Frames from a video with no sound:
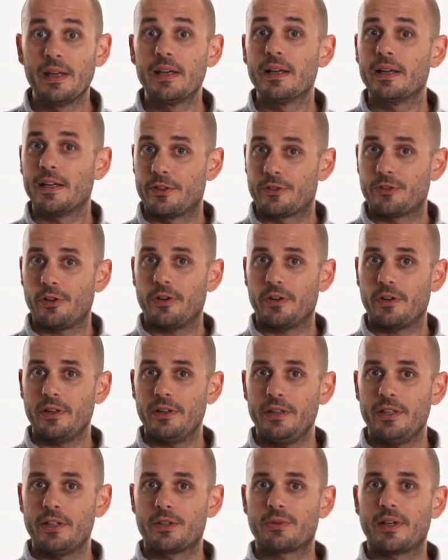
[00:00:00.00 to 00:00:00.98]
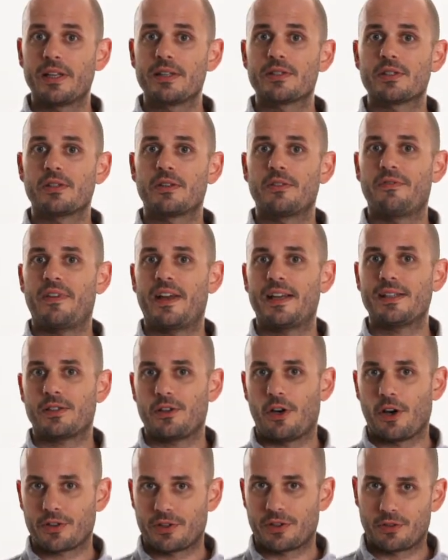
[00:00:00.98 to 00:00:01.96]
Internally, it runs on a fast
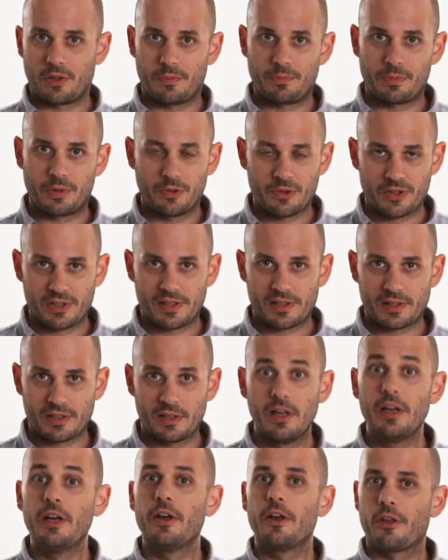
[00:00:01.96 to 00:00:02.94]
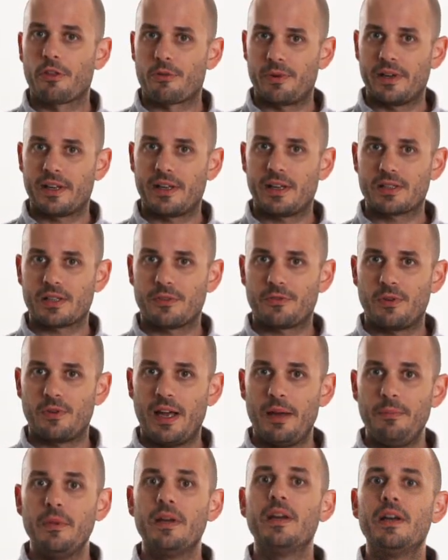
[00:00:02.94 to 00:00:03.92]
octa-core processor, 3 gigs of
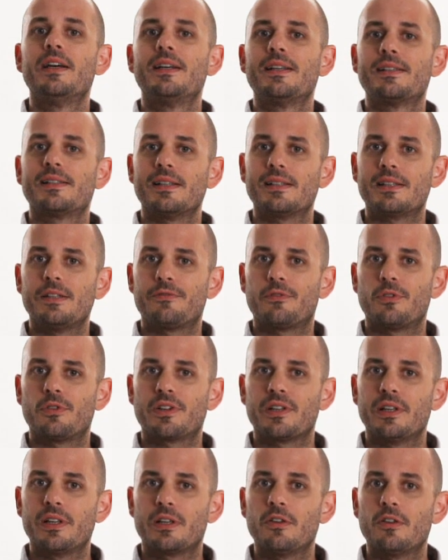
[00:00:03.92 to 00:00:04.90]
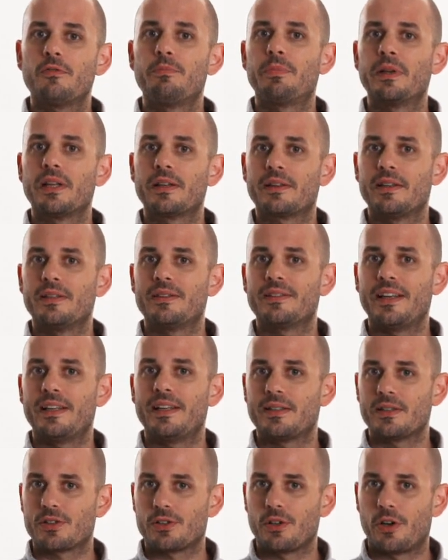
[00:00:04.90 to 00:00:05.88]
RAM, 64 gig of built-in
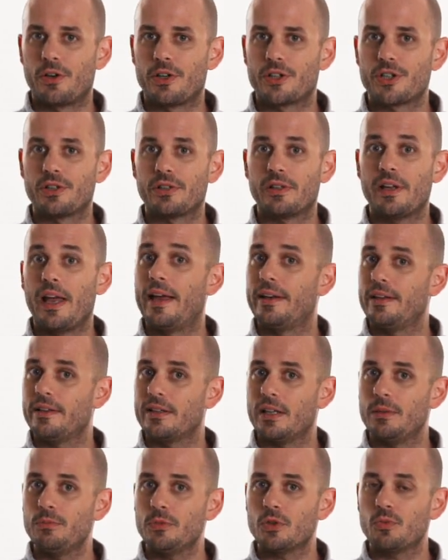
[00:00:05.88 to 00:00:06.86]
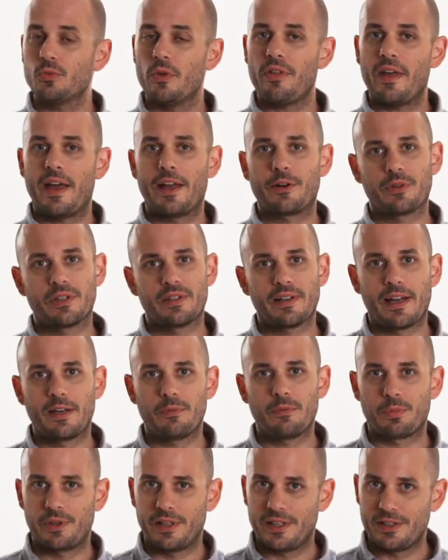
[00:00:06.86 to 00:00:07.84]
data storage, and it comes with Android 9
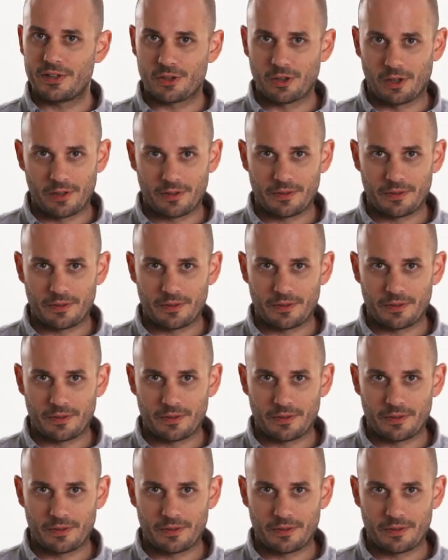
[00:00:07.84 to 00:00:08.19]
pre-installed.